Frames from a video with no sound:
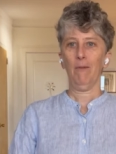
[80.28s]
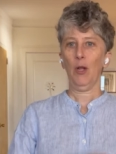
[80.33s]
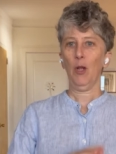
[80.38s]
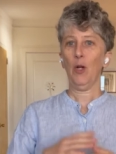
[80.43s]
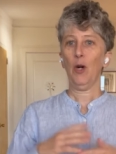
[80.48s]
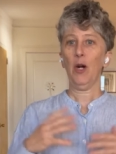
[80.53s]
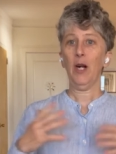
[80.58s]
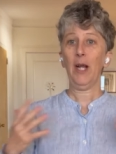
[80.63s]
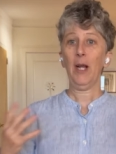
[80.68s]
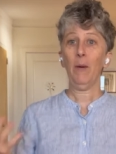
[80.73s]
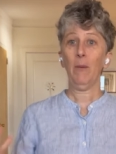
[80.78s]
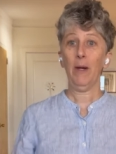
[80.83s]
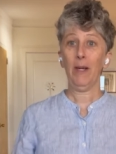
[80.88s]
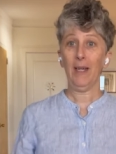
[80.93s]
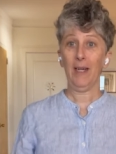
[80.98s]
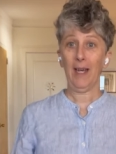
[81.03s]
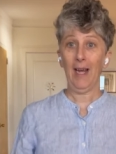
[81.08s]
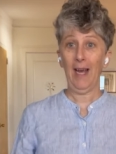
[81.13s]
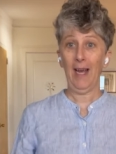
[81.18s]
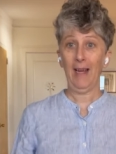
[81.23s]
learning what
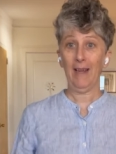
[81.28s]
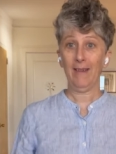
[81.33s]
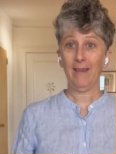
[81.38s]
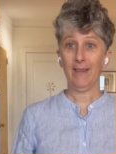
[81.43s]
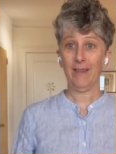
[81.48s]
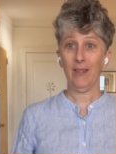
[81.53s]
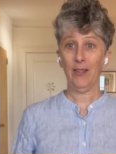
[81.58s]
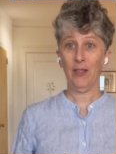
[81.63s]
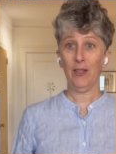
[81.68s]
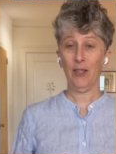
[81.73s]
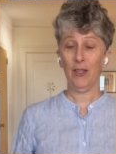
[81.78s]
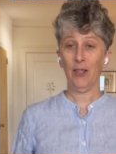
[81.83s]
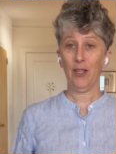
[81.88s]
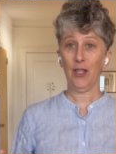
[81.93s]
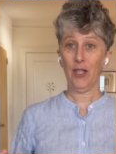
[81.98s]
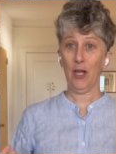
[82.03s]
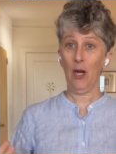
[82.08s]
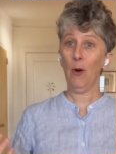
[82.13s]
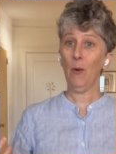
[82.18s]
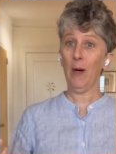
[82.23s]
it has to
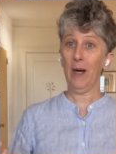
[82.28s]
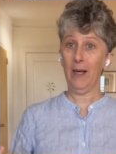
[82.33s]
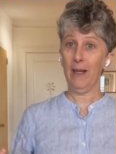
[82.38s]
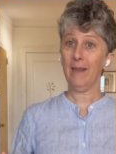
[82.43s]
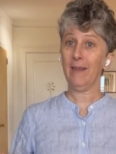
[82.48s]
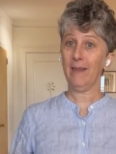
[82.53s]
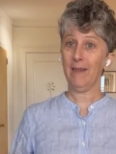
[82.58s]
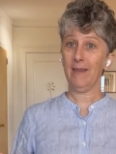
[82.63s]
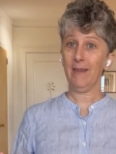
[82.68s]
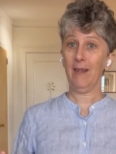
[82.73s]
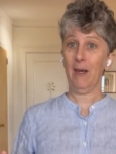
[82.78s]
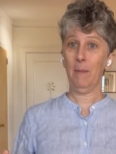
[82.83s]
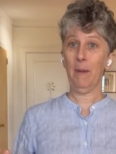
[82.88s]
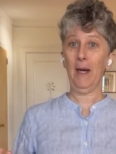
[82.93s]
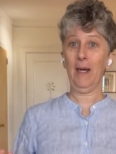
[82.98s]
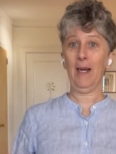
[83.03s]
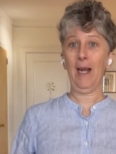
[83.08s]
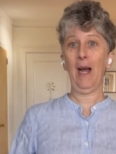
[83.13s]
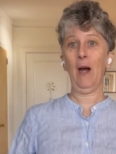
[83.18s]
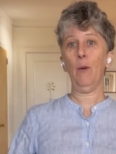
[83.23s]
show us
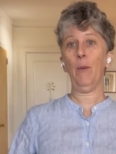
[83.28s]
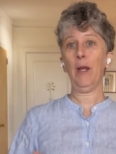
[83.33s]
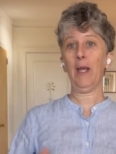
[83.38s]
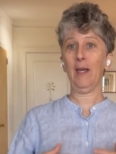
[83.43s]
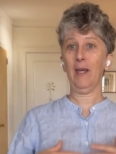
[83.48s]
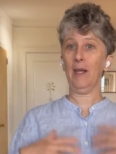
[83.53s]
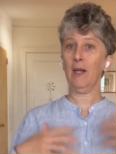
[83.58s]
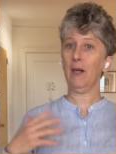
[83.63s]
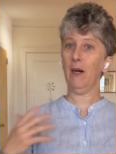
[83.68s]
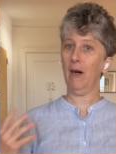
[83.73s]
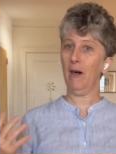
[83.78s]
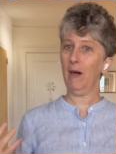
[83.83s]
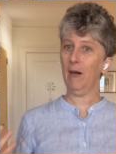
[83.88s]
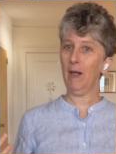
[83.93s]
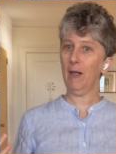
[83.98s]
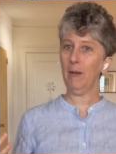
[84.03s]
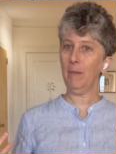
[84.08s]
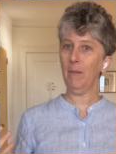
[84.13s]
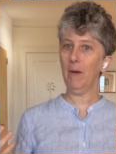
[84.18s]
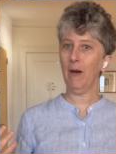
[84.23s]
about how we can
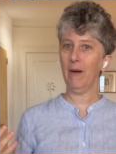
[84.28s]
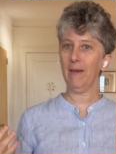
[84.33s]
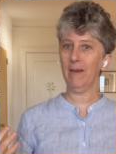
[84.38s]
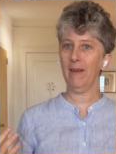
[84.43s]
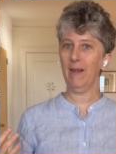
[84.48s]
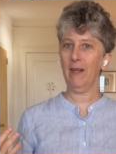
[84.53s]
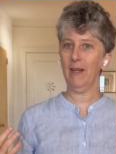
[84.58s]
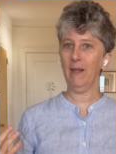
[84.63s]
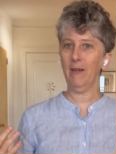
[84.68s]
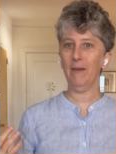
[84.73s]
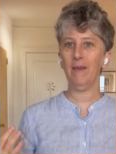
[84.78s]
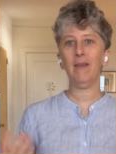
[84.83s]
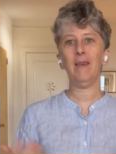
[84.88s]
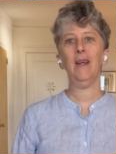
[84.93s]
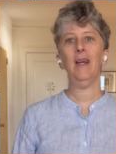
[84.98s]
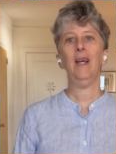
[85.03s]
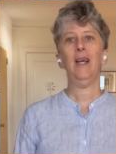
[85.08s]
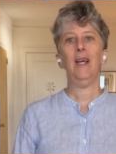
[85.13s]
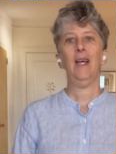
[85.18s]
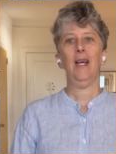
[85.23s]
calm ourselves
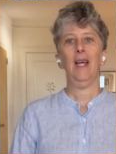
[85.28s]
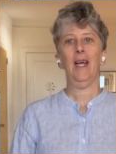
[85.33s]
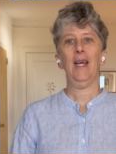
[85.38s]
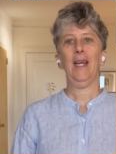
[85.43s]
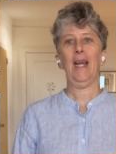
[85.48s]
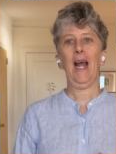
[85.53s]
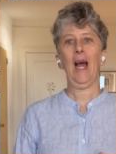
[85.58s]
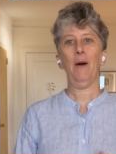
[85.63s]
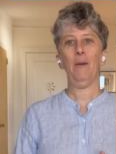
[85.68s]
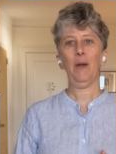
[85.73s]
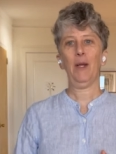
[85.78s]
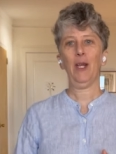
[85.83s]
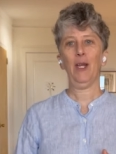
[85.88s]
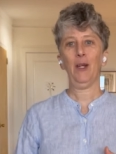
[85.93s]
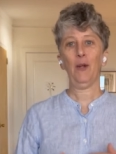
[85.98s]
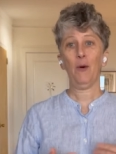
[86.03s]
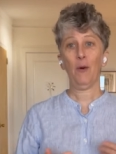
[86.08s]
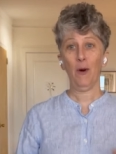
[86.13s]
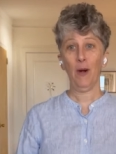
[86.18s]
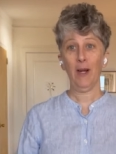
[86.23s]
and how we can
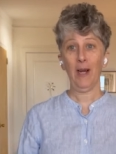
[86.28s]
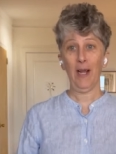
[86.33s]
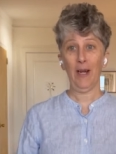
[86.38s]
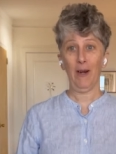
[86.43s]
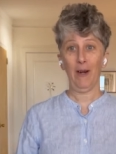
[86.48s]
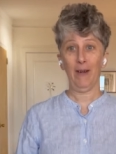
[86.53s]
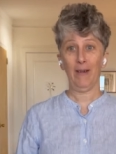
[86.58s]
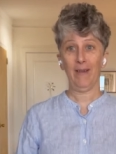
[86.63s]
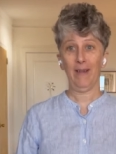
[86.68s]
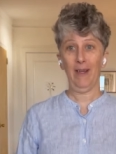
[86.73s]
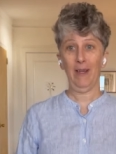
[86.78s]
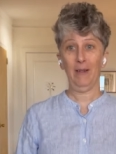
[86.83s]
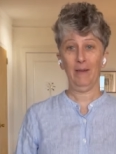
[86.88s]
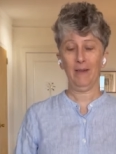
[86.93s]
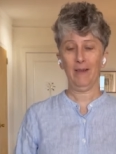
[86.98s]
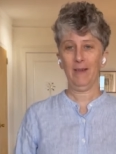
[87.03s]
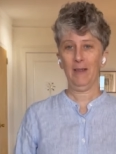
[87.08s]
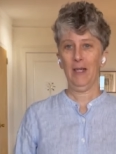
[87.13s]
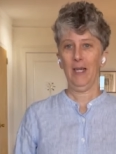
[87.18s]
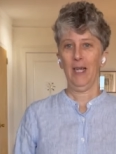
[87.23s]
coordinate ourselves.
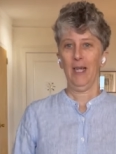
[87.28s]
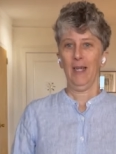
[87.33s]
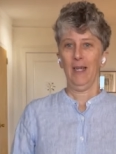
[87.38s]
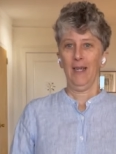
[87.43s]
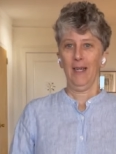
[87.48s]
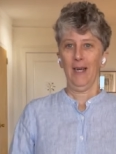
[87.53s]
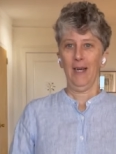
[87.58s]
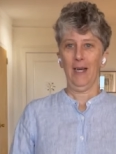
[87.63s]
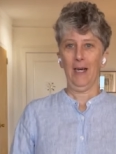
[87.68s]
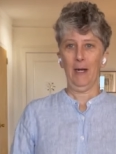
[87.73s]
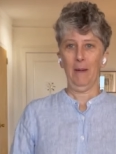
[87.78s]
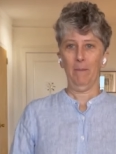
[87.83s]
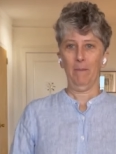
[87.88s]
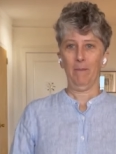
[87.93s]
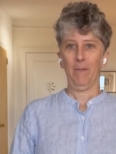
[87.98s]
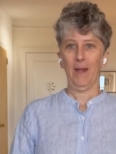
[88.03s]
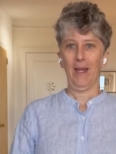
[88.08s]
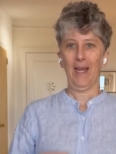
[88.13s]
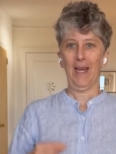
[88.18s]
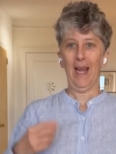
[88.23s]
Um,
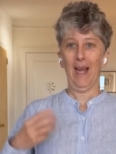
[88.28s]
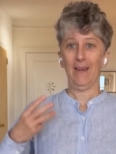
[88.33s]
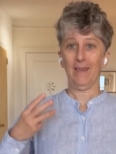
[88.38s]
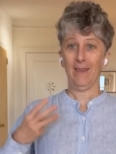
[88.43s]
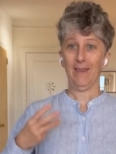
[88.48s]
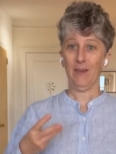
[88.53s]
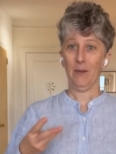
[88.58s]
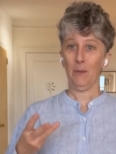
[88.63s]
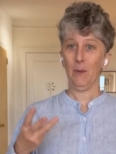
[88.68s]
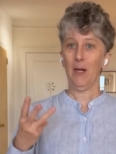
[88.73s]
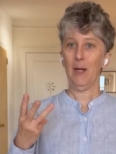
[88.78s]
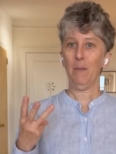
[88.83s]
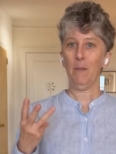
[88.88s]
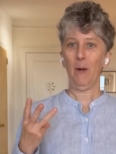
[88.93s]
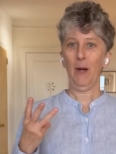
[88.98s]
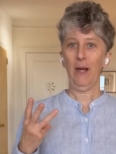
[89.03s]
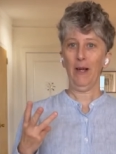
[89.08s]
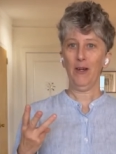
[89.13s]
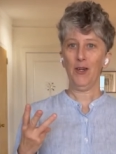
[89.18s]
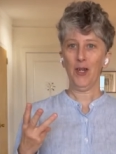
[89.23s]
it has three
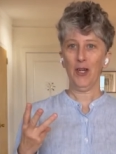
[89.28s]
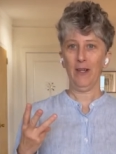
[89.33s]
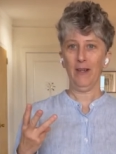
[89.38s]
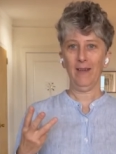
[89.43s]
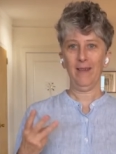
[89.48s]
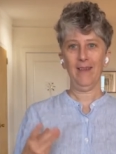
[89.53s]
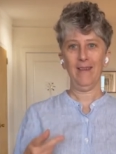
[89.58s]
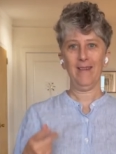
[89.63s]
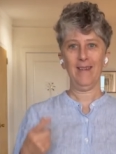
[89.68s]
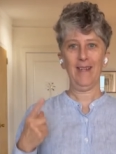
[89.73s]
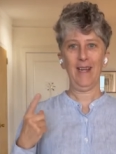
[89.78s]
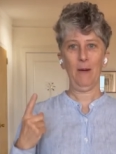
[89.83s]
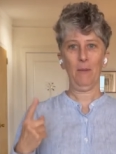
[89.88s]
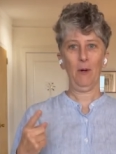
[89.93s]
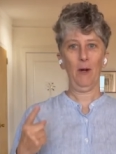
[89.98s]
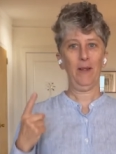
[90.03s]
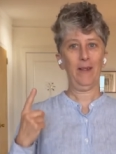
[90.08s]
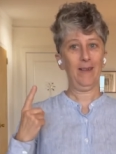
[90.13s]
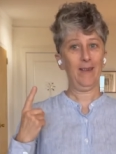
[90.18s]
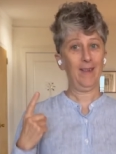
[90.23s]
branches, and today we're
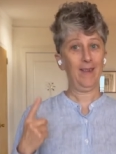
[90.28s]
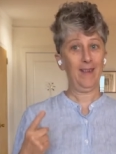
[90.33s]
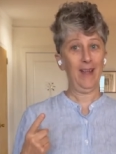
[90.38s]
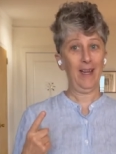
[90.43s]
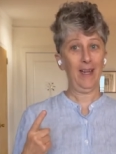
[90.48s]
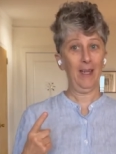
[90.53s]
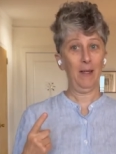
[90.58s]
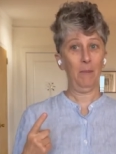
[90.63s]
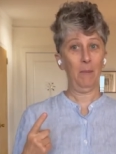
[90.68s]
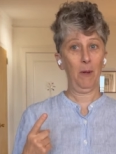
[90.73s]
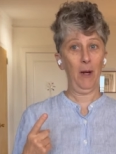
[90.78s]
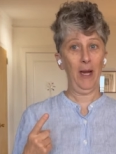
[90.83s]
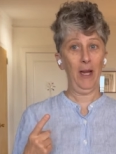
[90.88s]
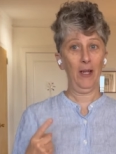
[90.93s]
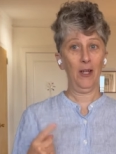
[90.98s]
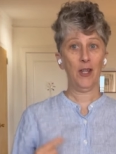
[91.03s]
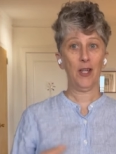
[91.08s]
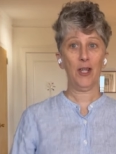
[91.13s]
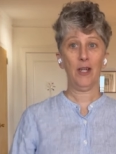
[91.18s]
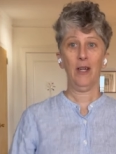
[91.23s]
on the second branch.